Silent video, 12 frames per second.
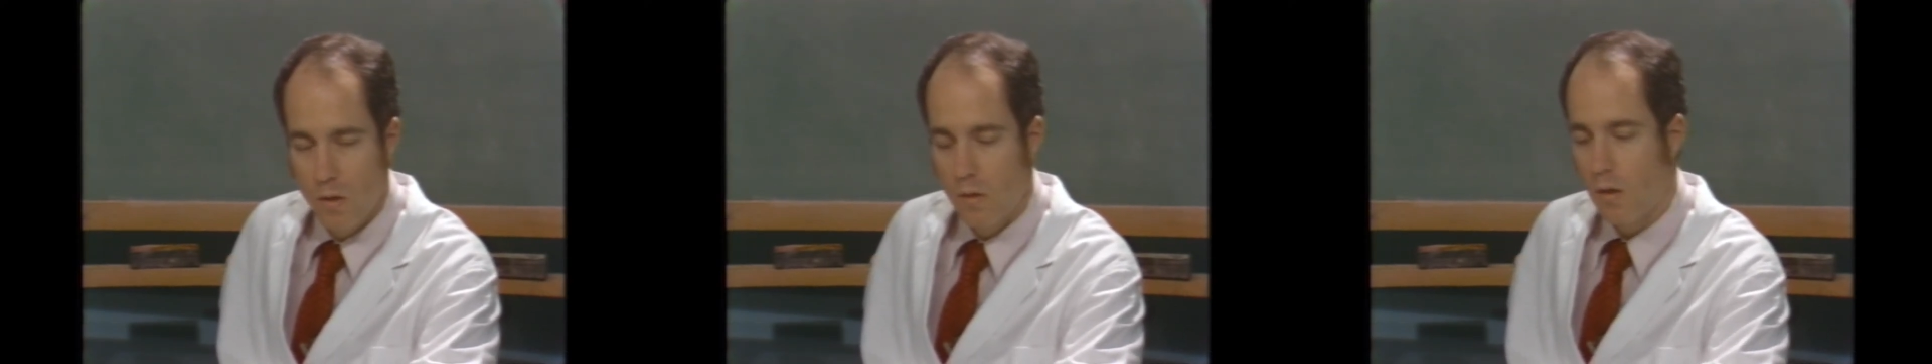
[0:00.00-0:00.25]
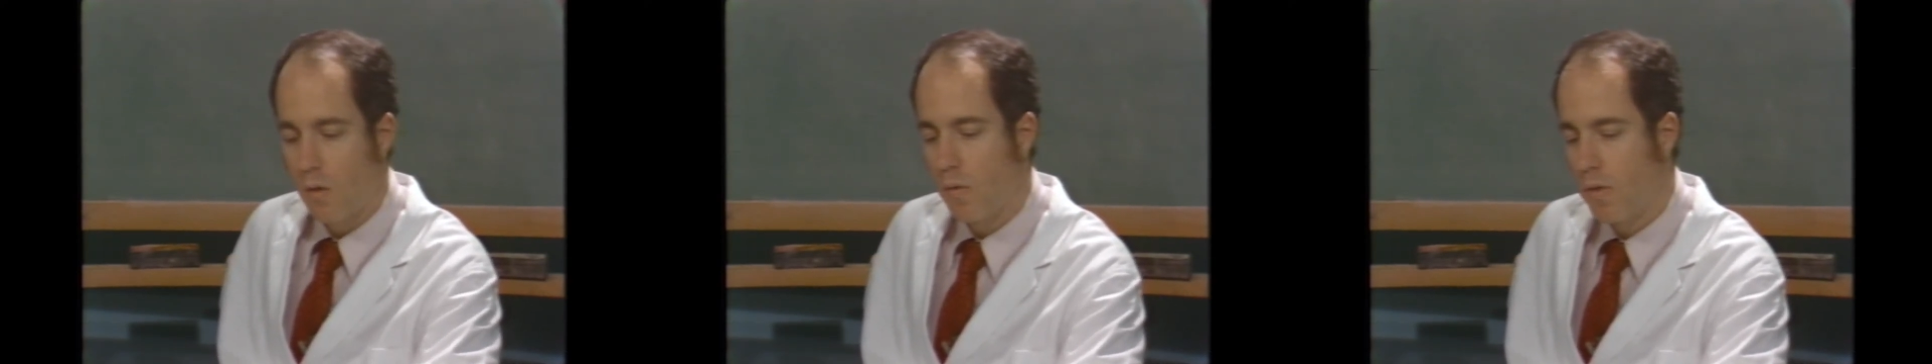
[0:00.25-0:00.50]

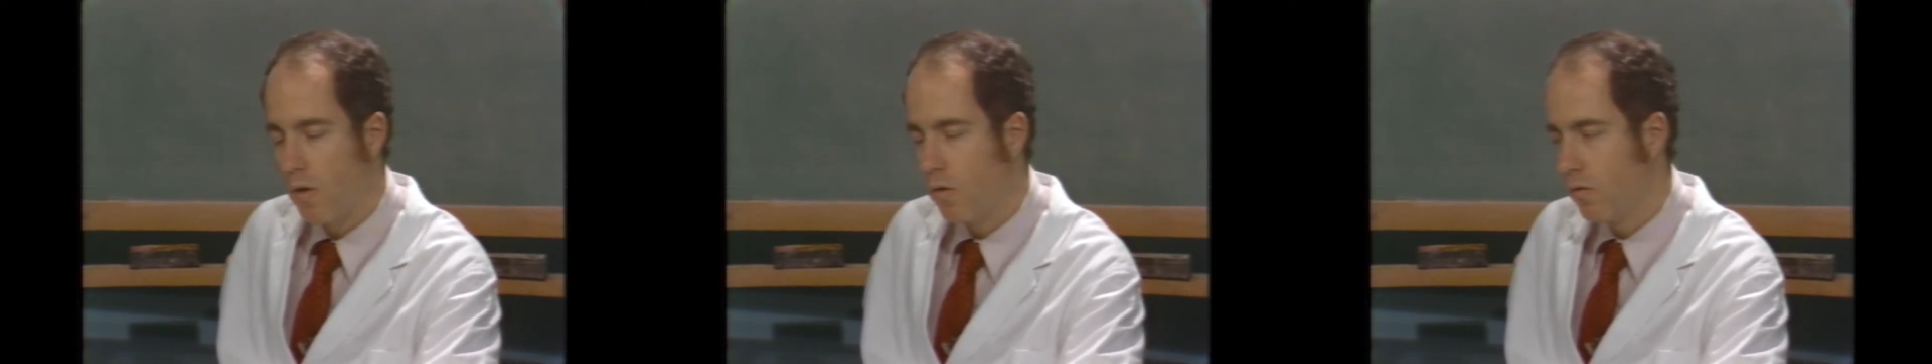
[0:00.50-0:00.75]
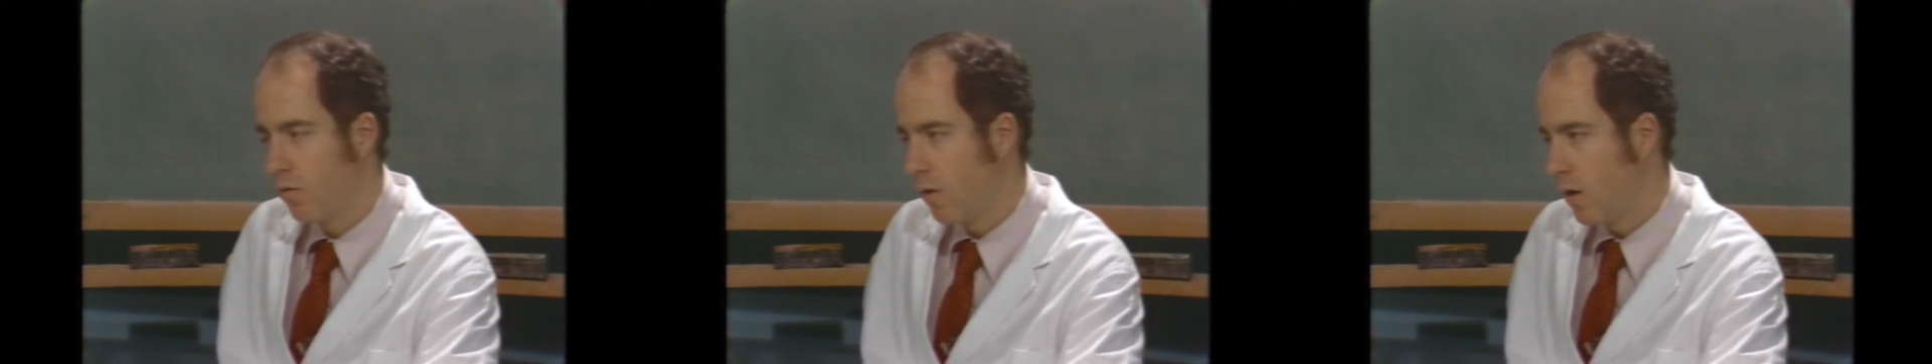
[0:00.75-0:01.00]
that when
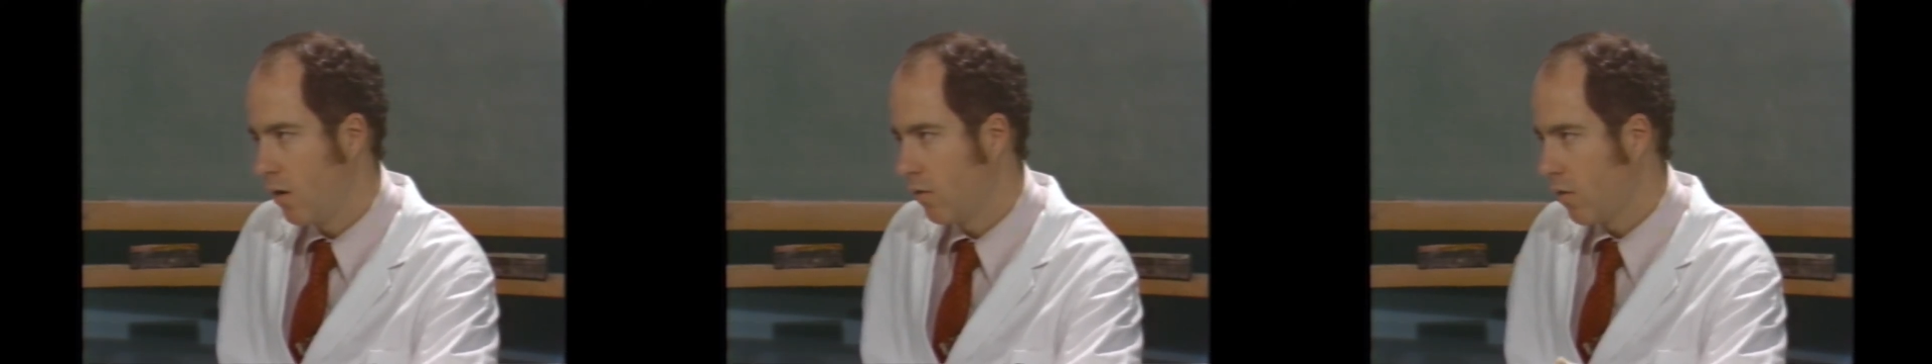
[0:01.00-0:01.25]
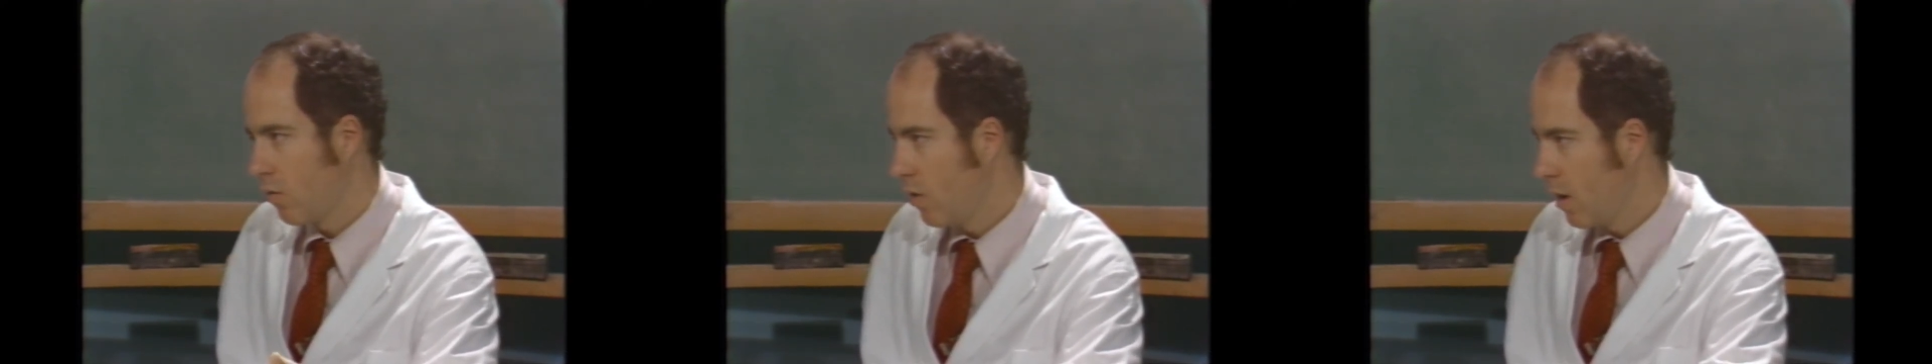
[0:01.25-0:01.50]
those centennies
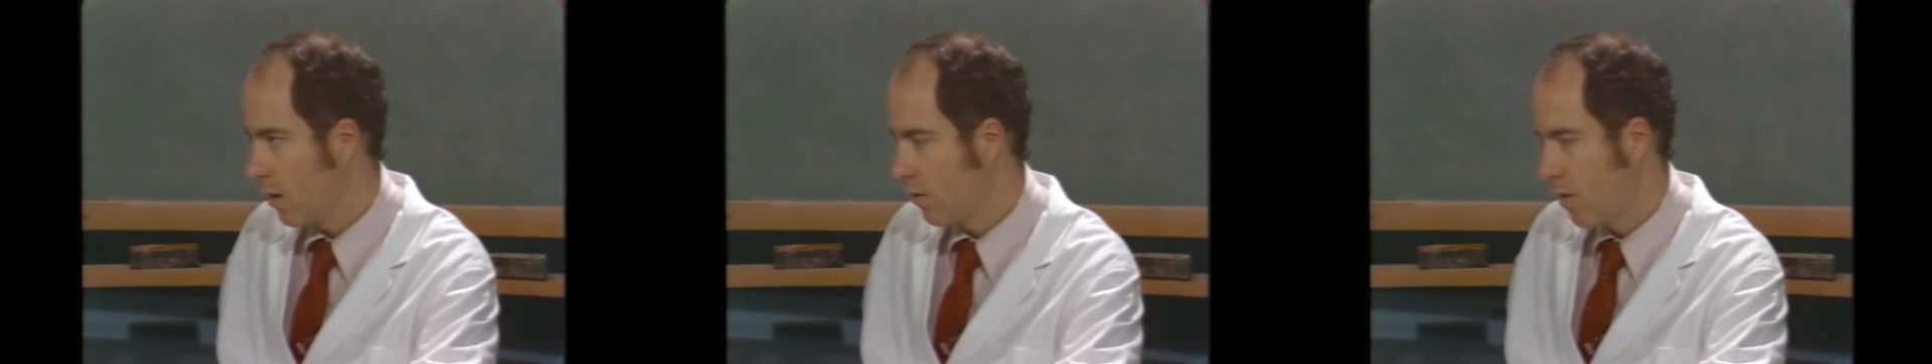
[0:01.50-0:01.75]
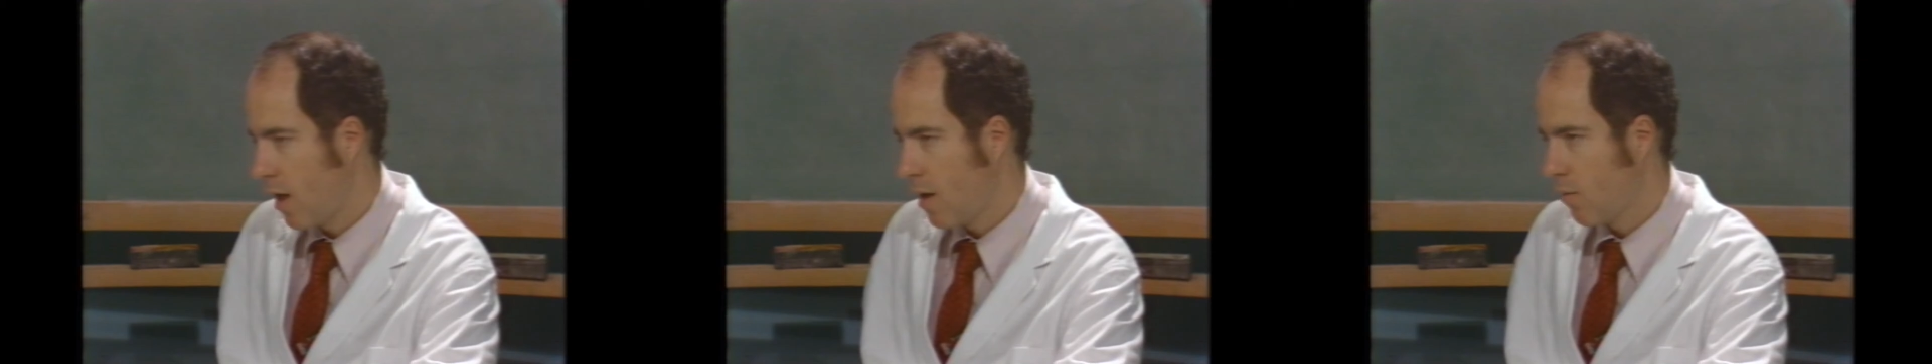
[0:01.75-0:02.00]
are
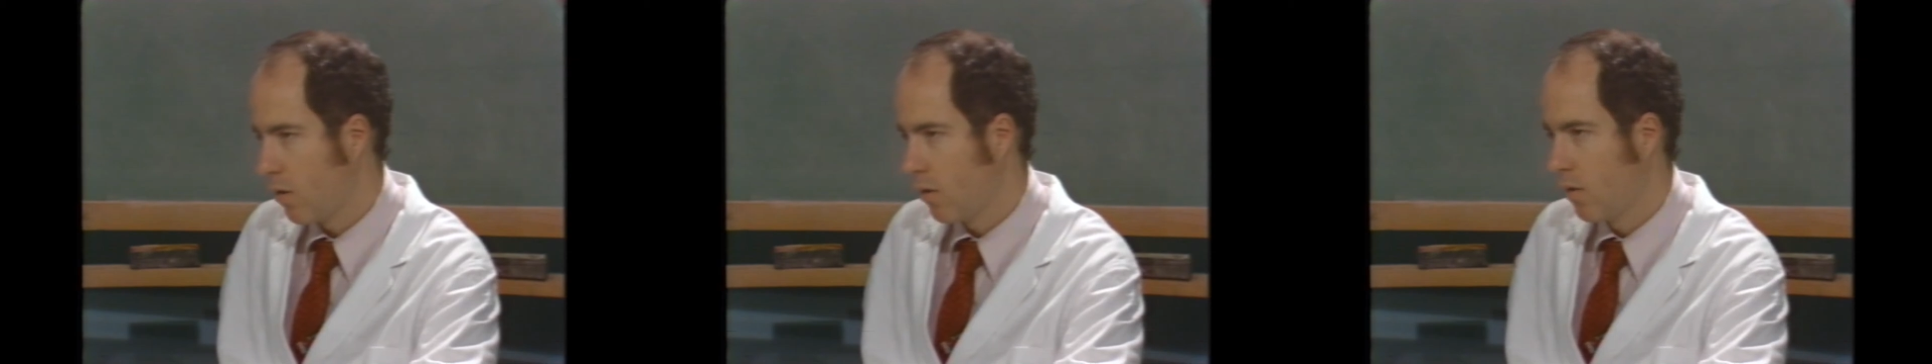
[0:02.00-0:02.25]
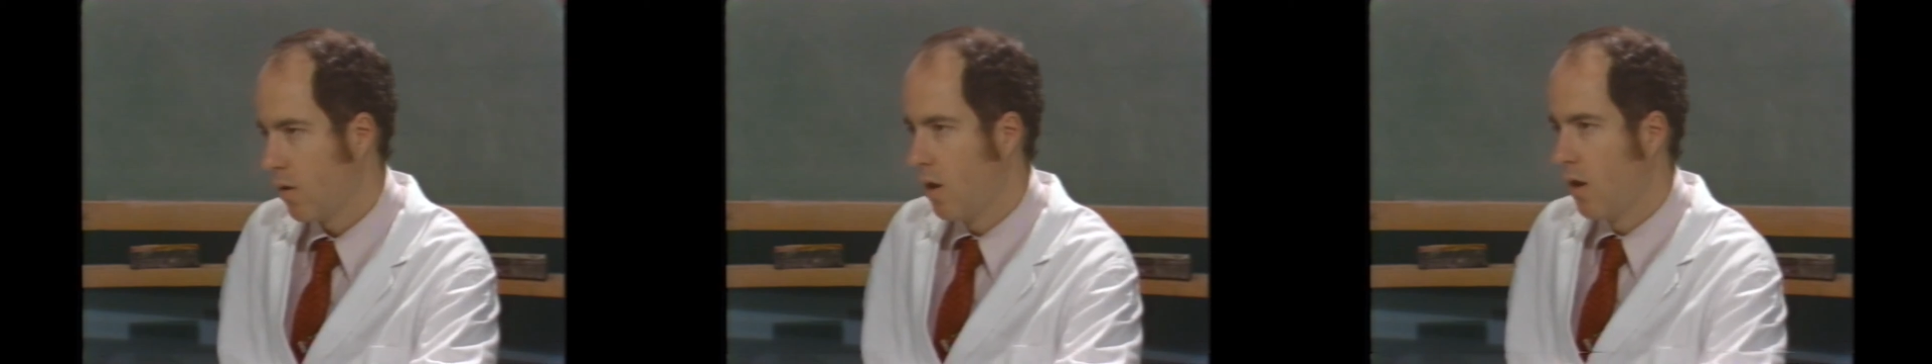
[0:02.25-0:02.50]
re-examined,